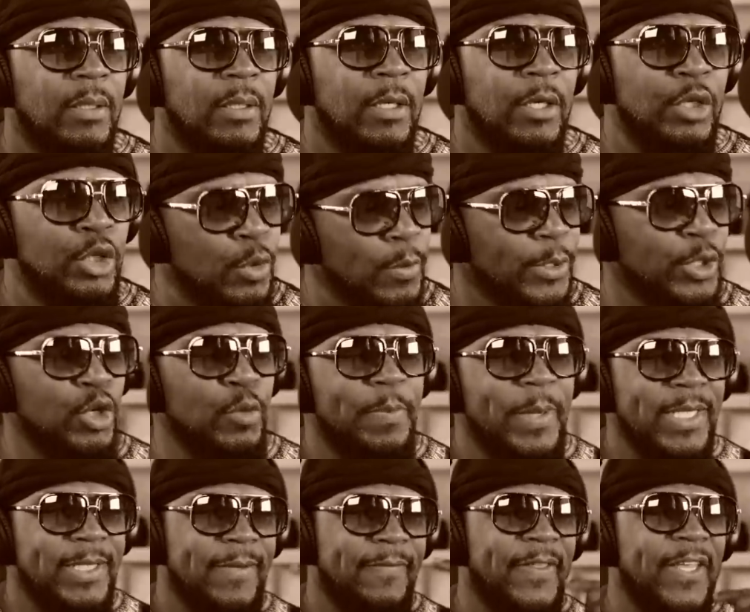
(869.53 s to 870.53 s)
You was too
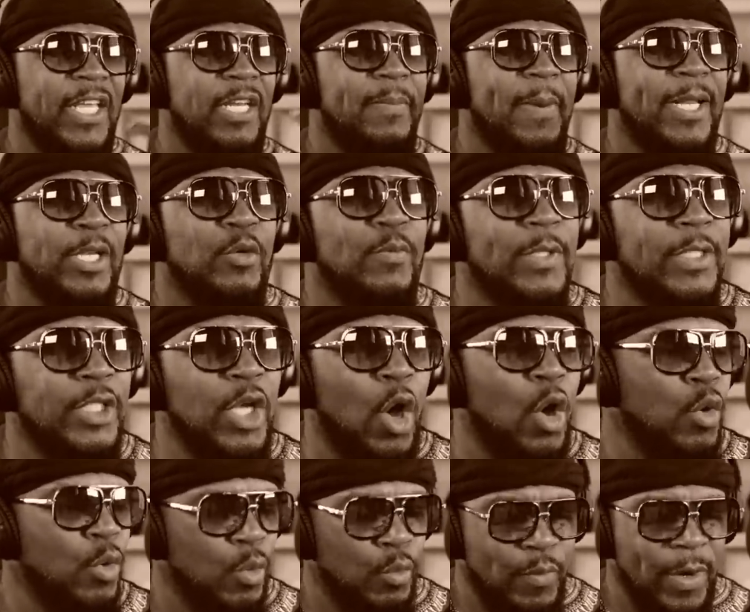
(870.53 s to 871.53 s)
busy thinking about the result
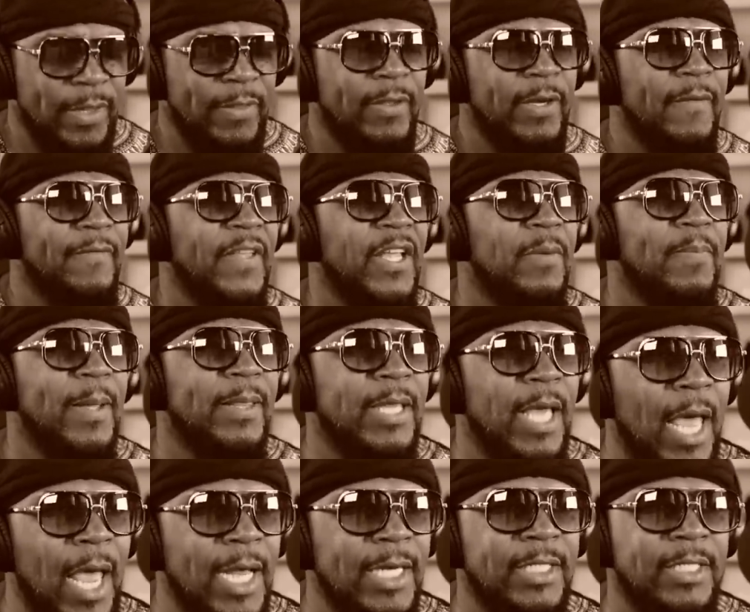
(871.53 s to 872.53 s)
rather than thinking about the
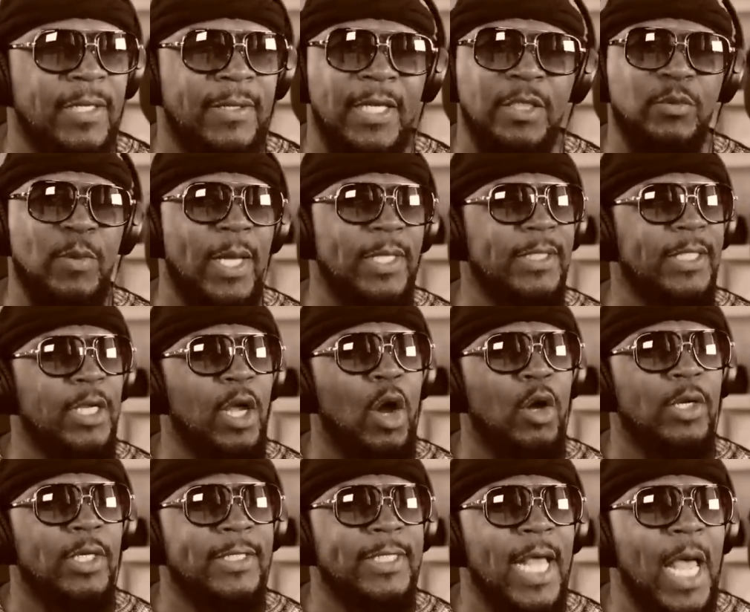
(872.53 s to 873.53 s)
action. That's why I say all
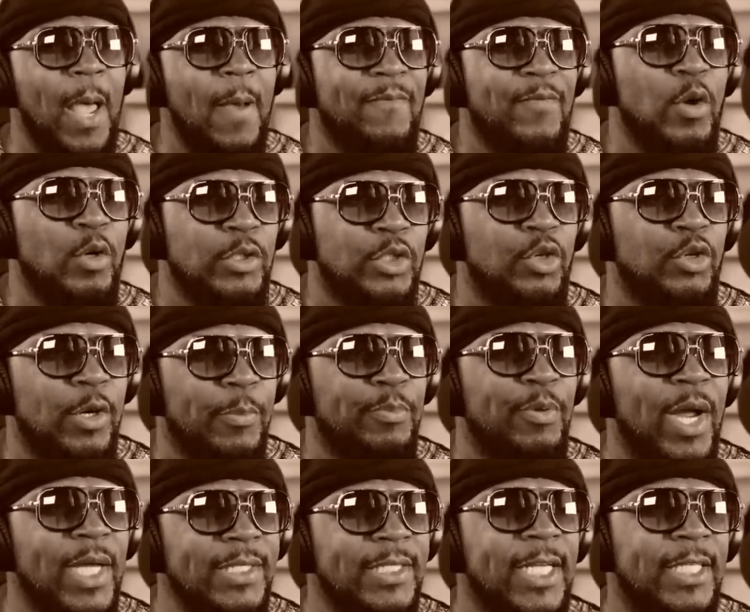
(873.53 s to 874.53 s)
the time, focus on the
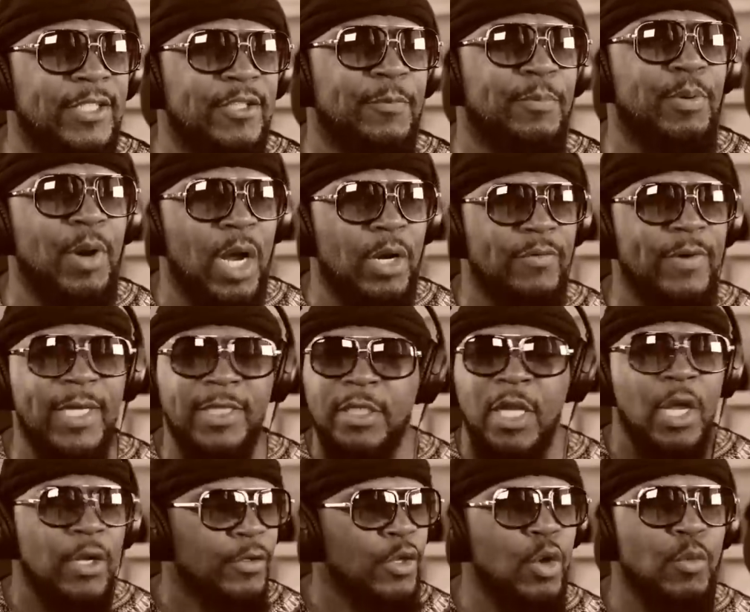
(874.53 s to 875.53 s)
process of progress.
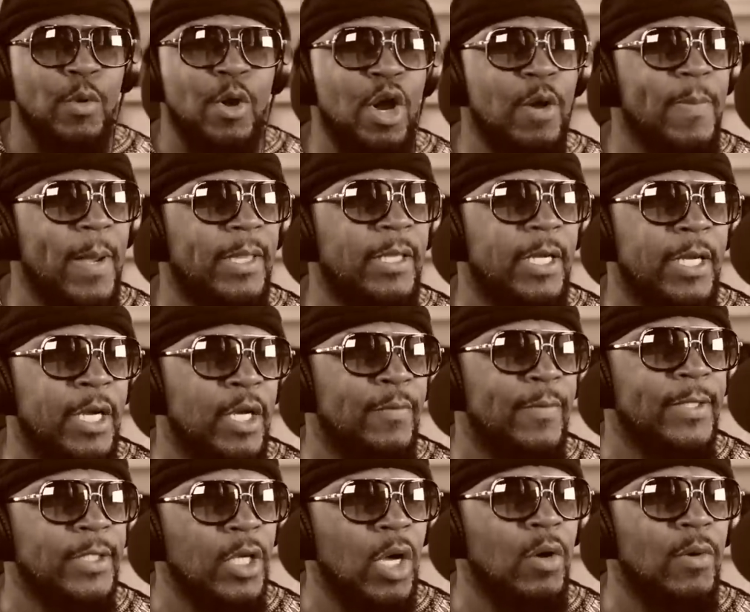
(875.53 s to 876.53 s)
Don't worry about the end
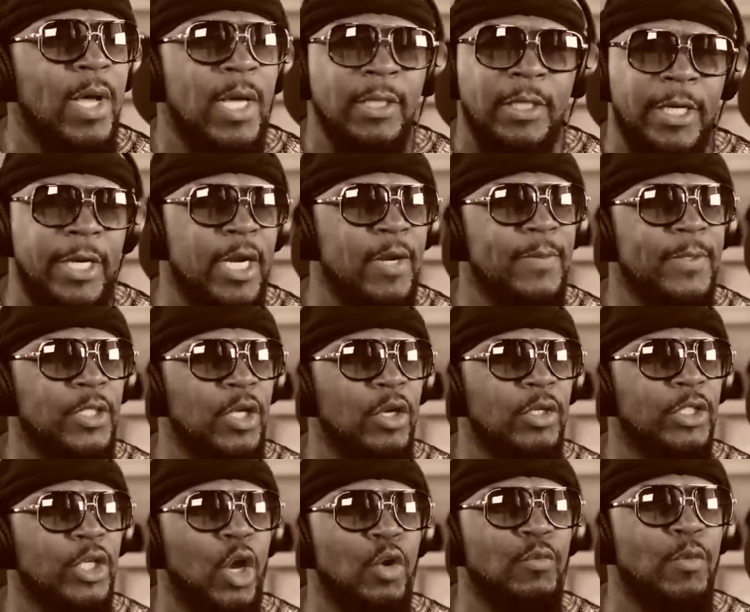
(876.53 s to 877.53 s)
result. The end result
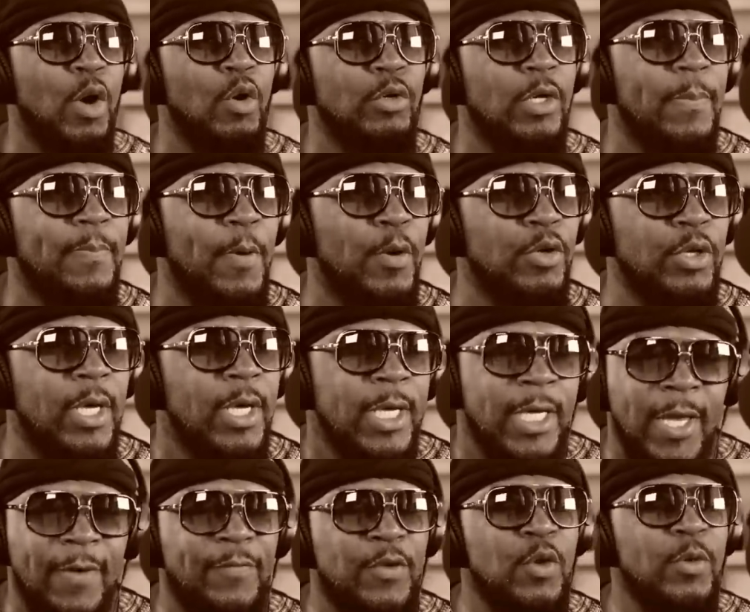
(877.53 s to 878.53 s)
is gonna roll up on you.
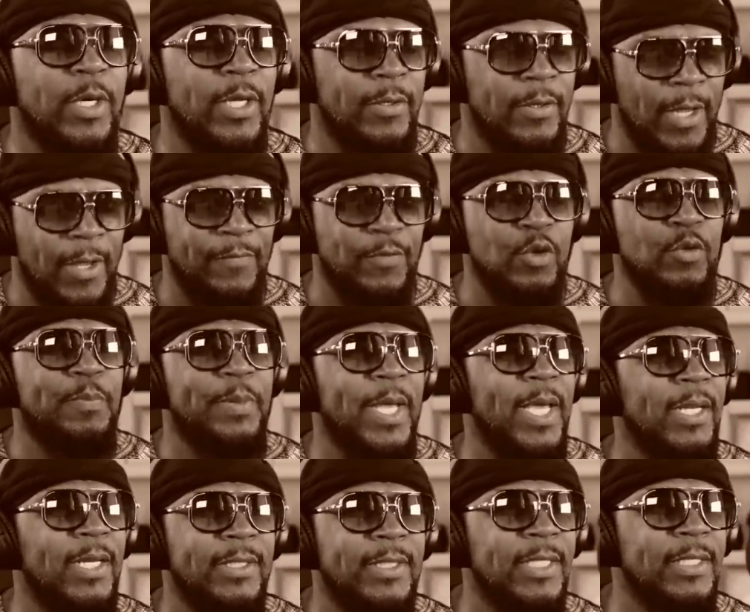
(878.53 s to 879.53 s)
If you can, if you're
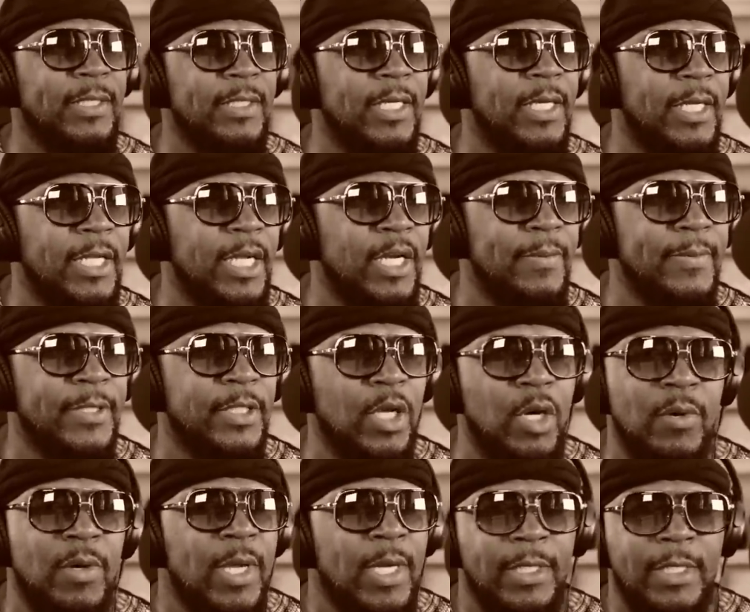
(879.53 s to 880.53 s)
paying attention to the end
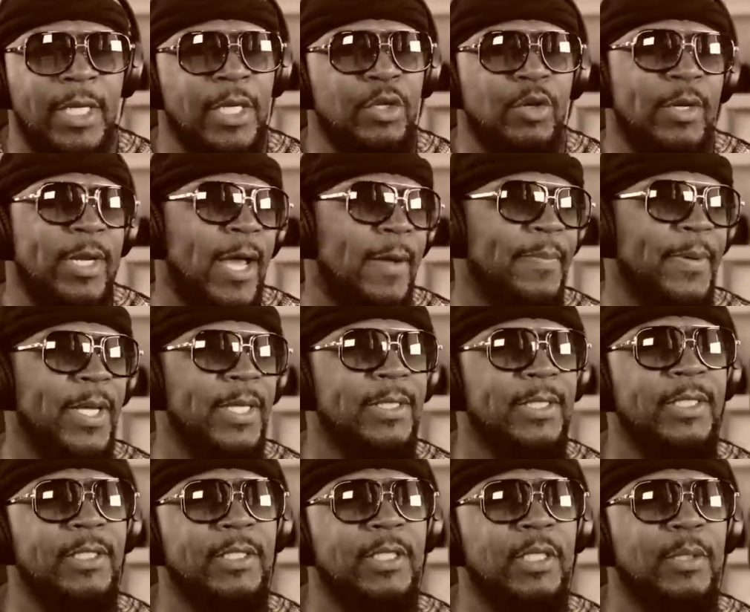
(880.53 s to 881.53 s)
result, then you're not paying
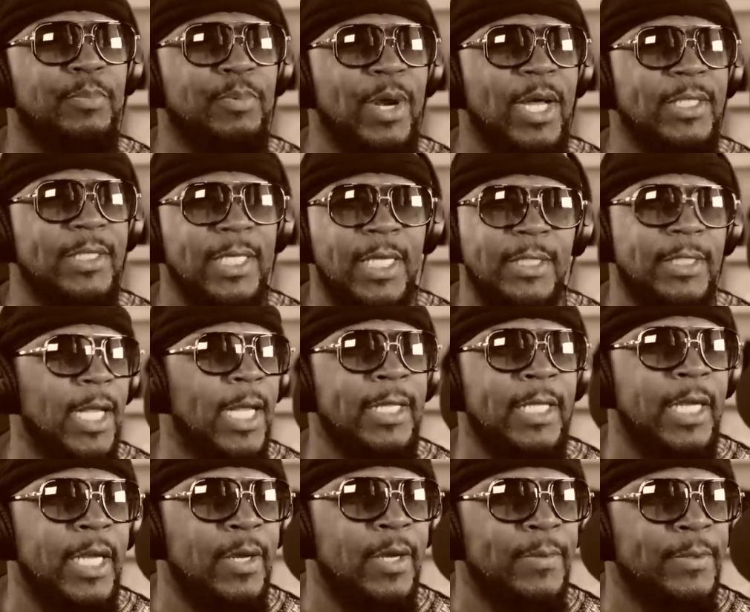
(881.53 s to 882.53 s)
attention to the process, and
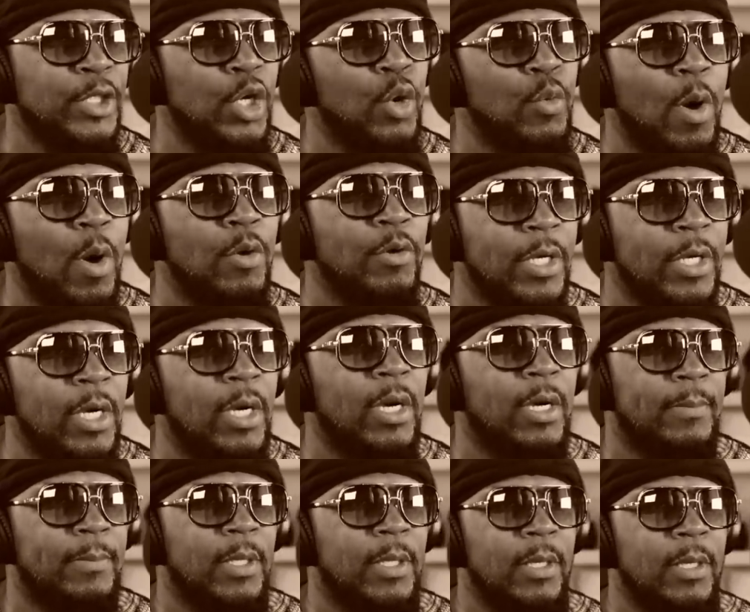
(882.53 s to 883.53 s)
the end result won't come.
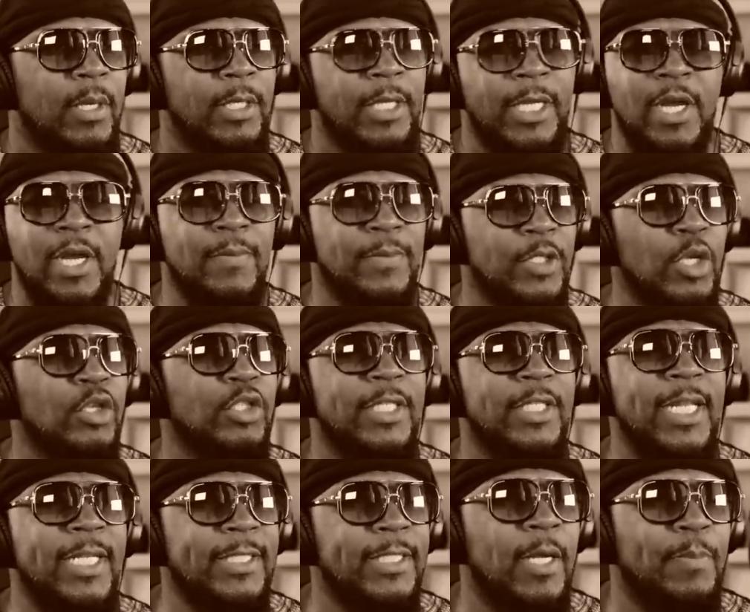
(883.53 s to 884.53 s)
The end result
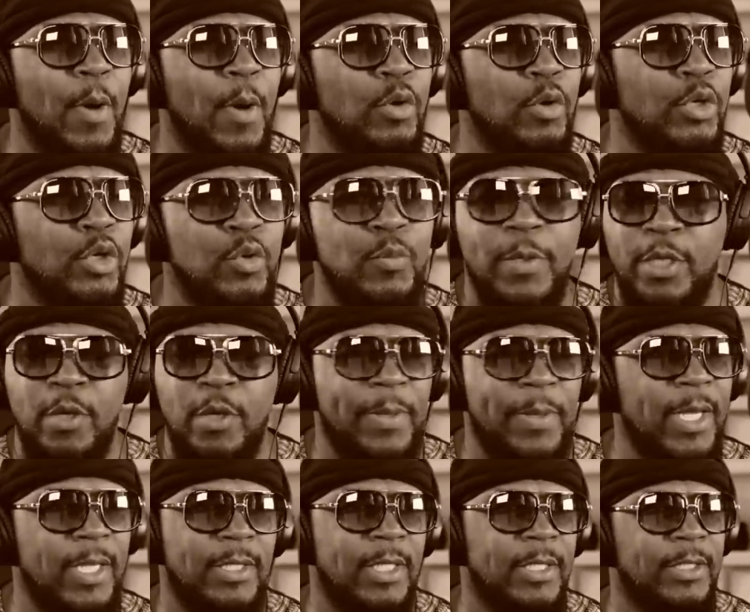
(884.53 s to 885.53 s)
sneaks up on you when you're paying
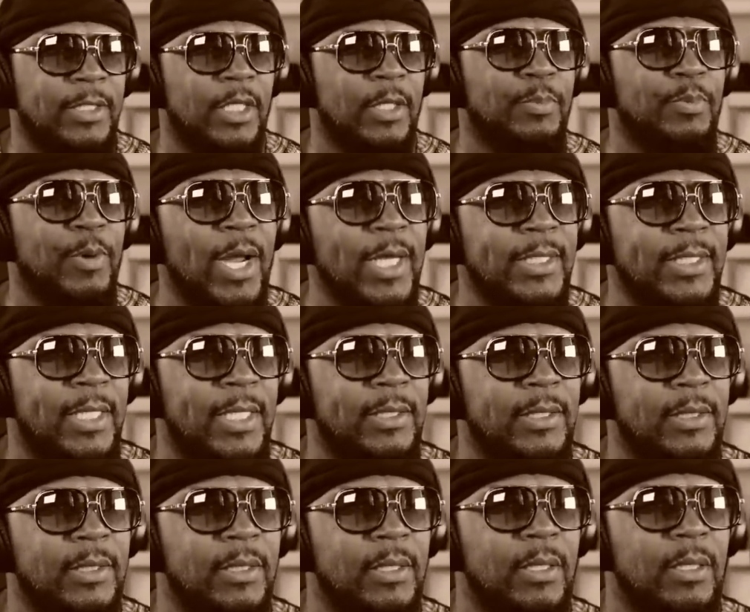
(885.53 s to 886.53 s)
attention to the process.